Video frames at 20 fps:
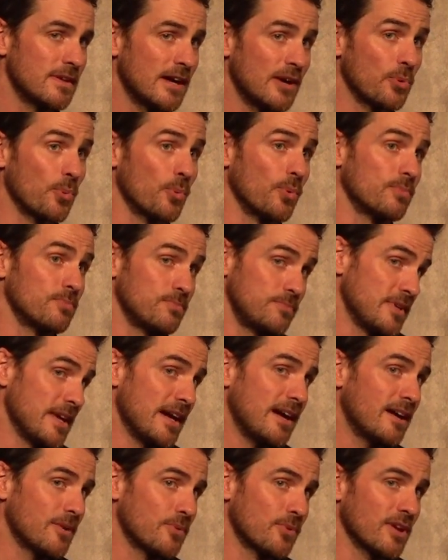I
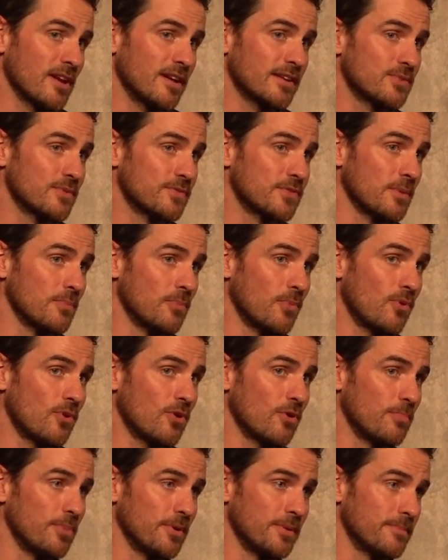would like to have done
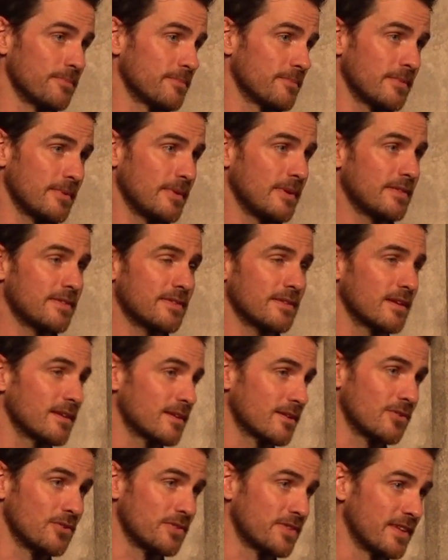more, but
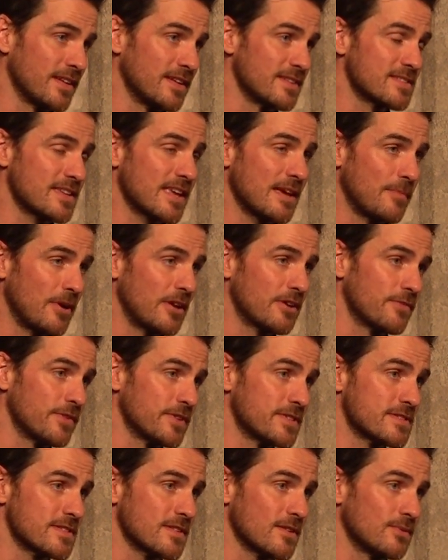good things came out of
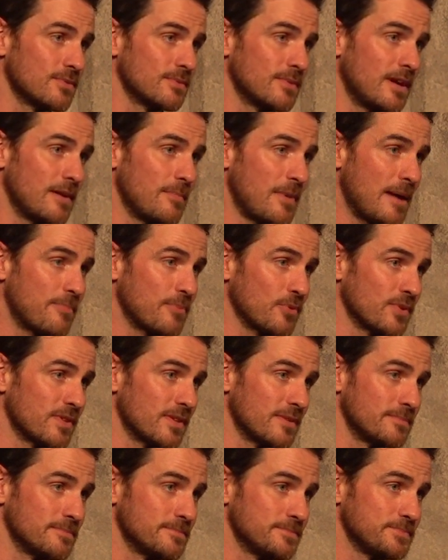it, so I'm happy
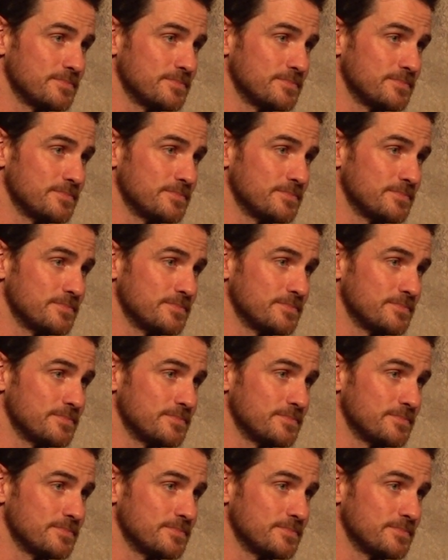with it.